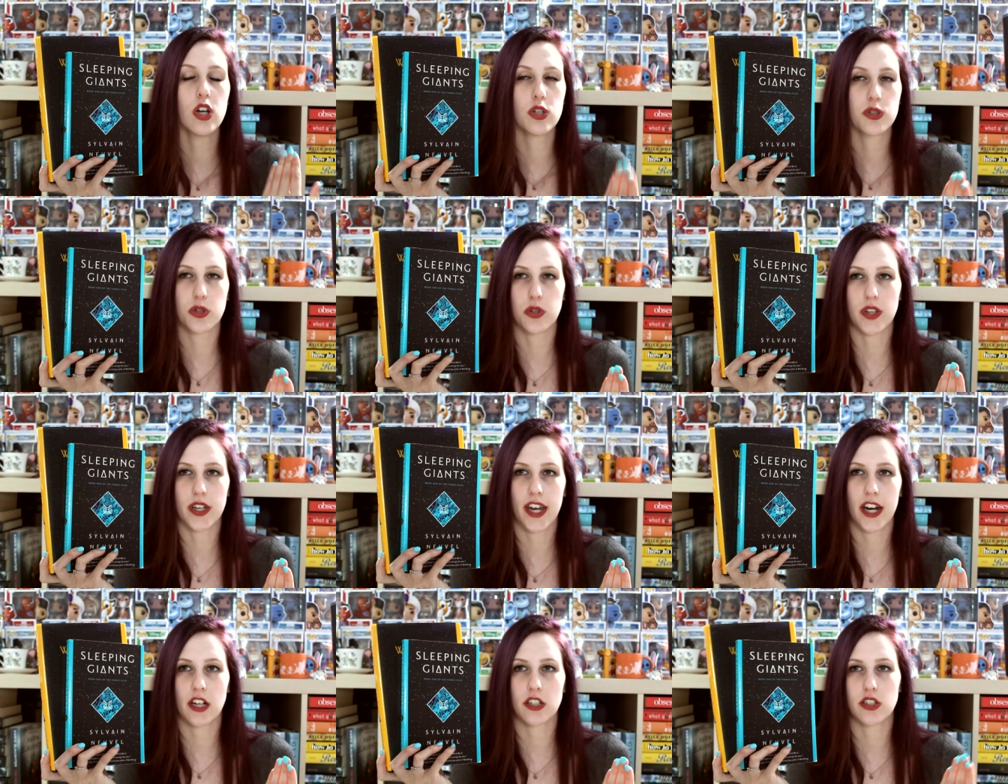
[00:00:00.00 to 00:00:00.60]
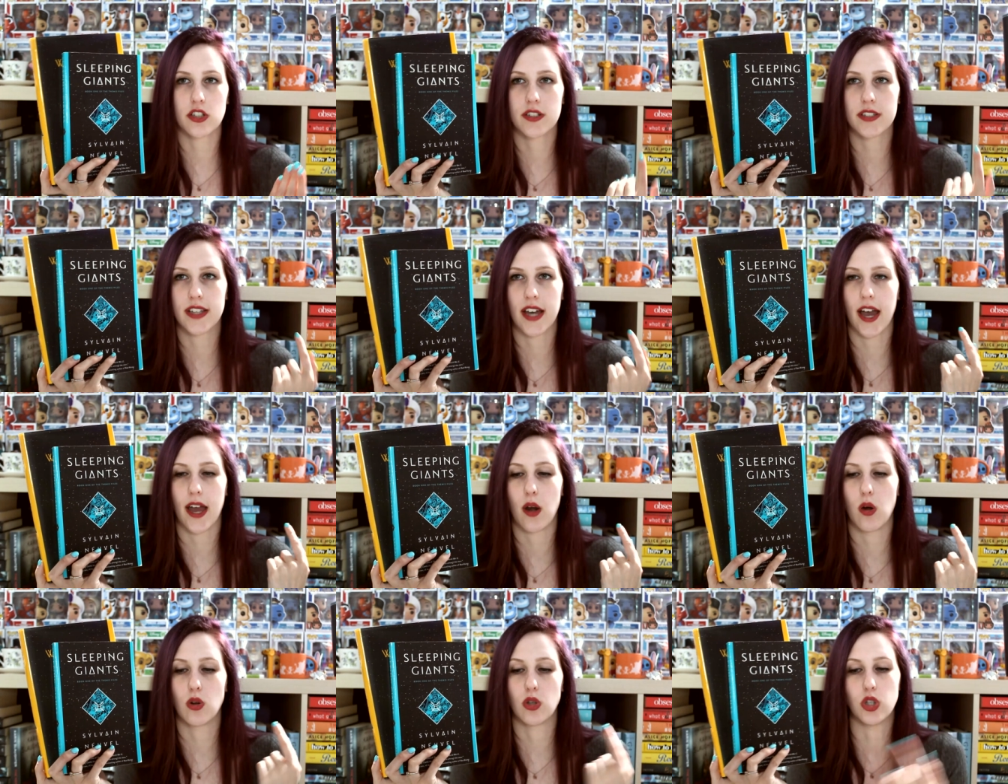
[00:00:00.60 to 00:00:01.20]
to the characters
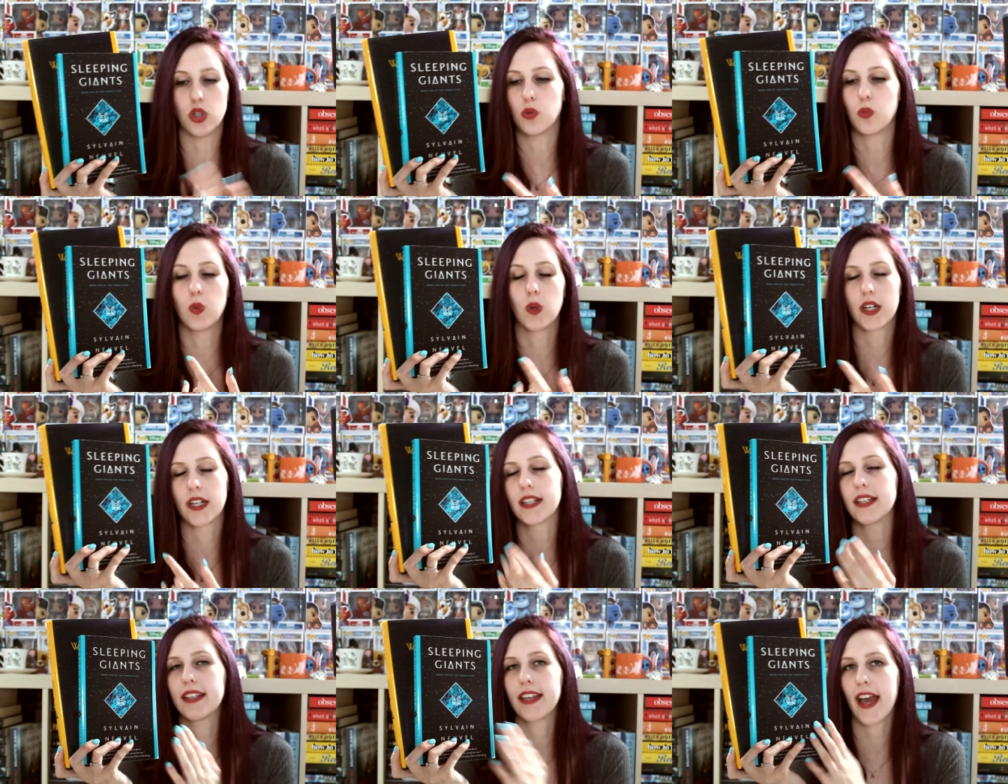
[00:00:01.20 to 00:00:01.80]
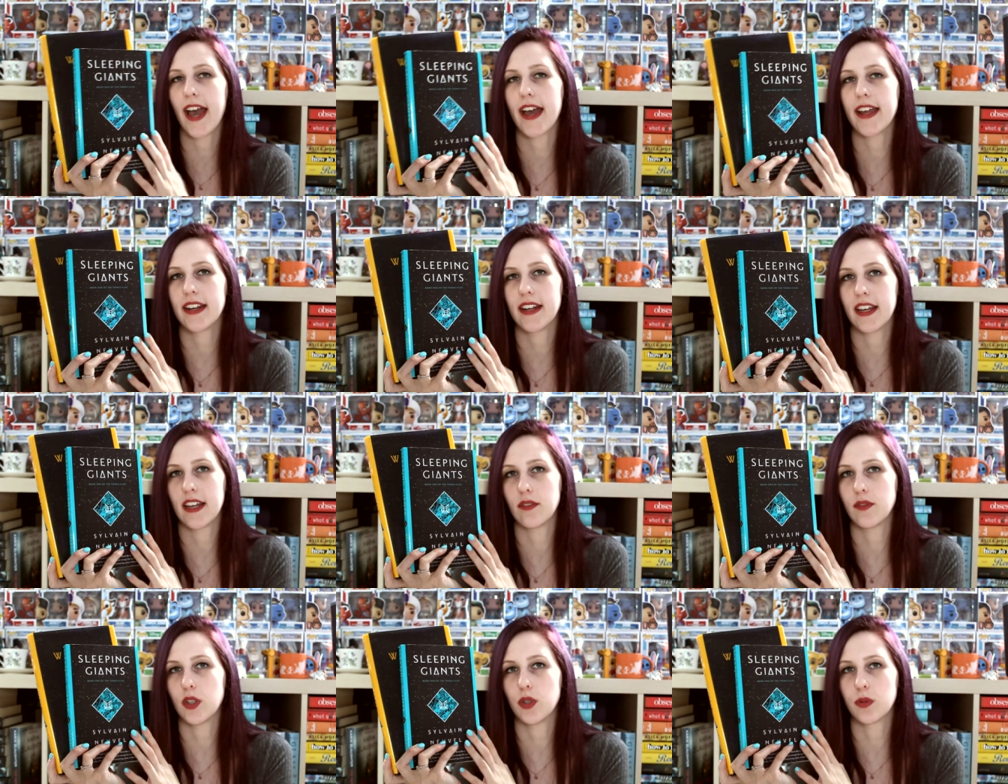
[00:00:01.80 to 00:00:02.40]
that you wouldn't get
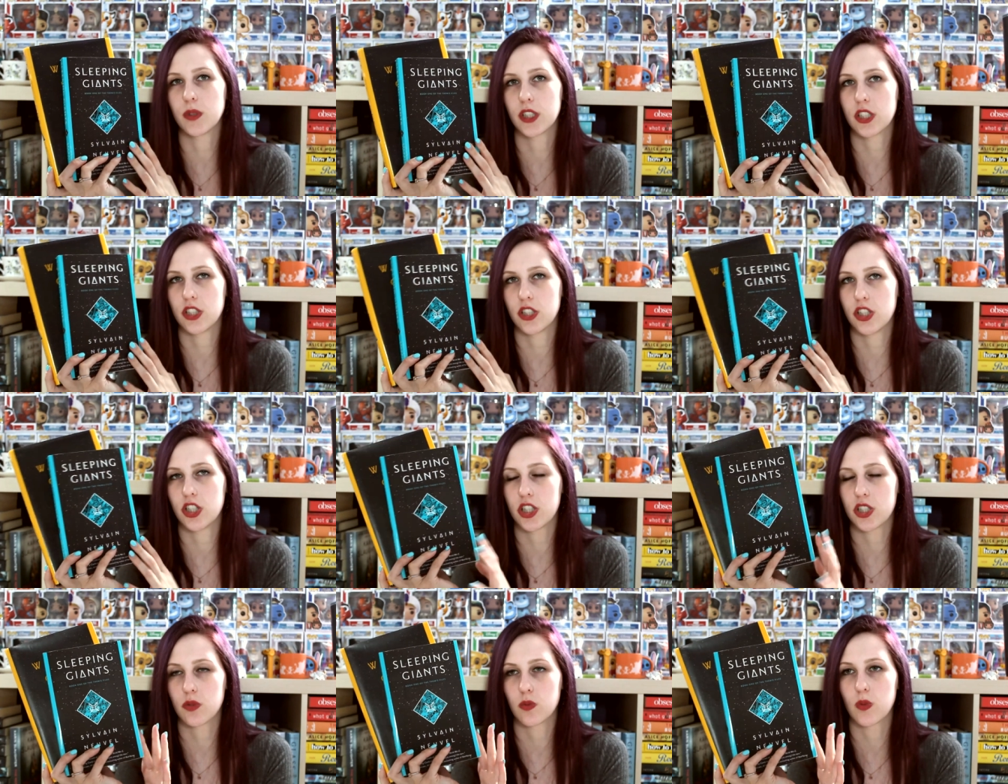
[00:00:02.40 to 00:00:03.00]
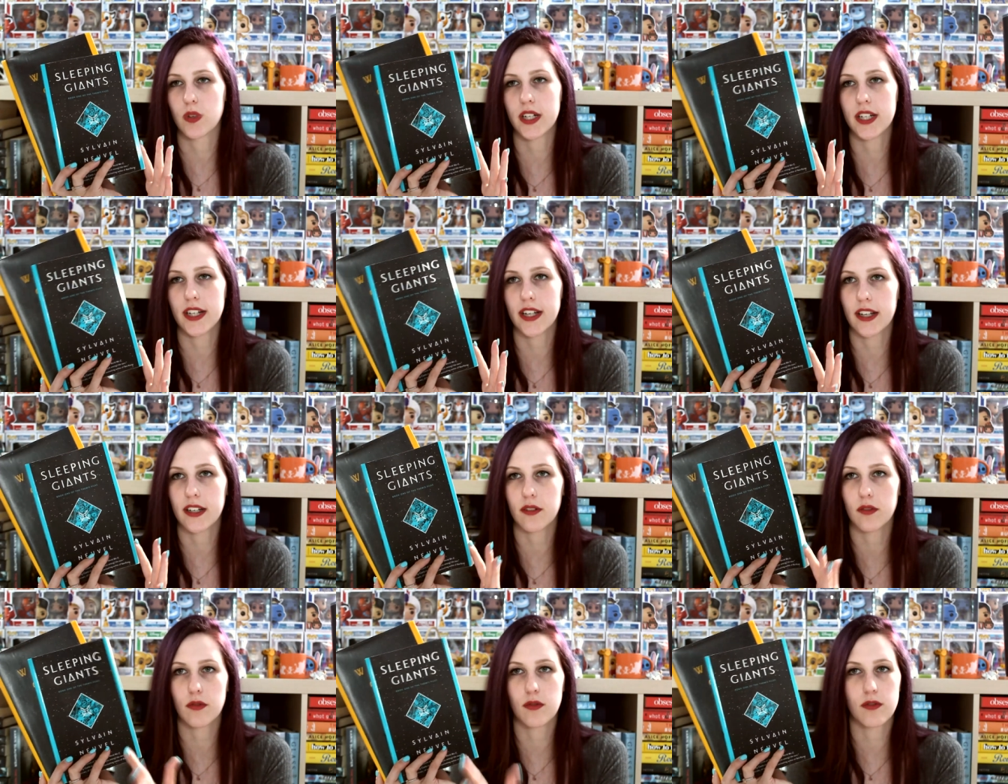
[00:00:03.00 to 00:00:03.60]
if you were to just read
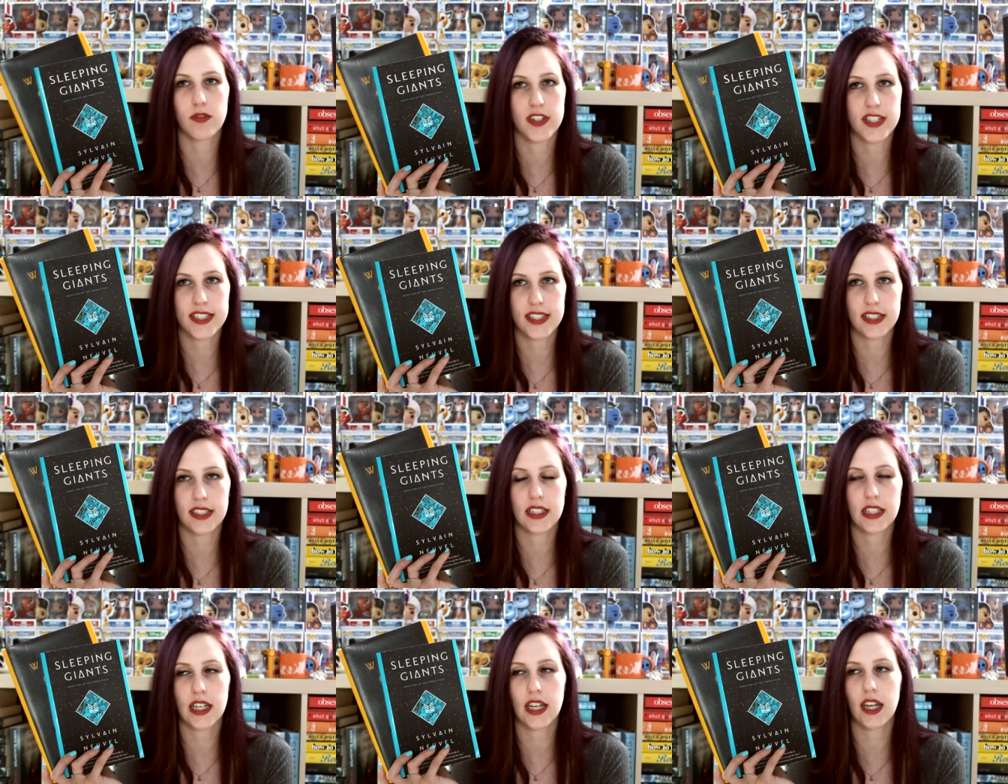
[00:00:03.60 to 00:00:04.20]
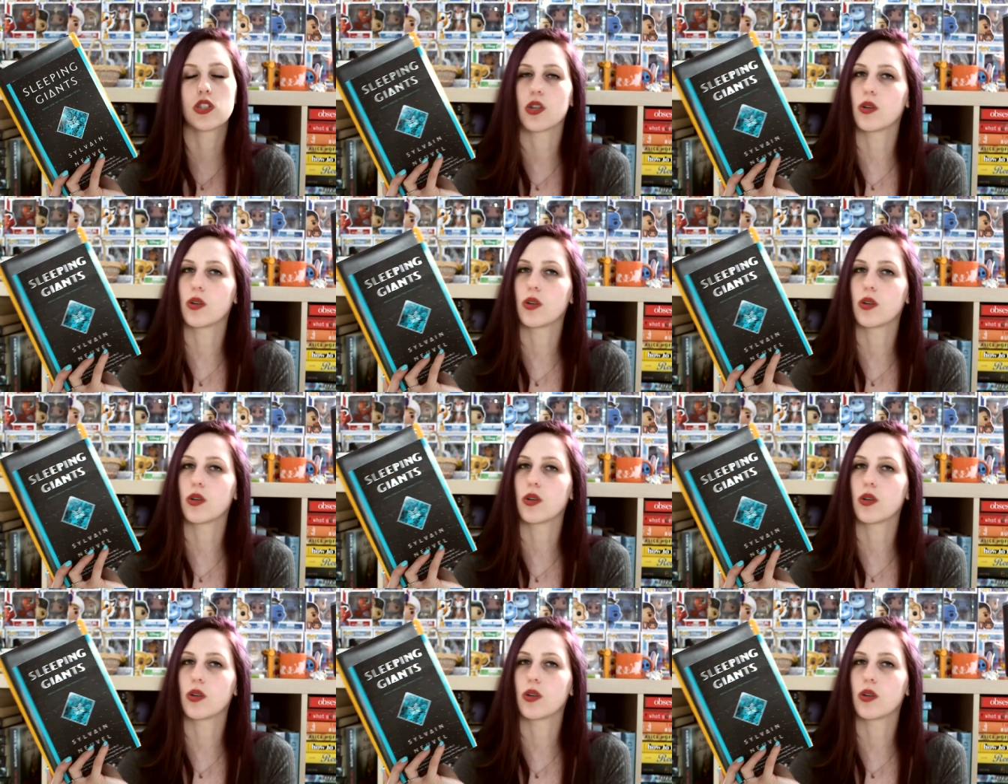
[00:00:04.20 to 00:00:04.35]
it physically.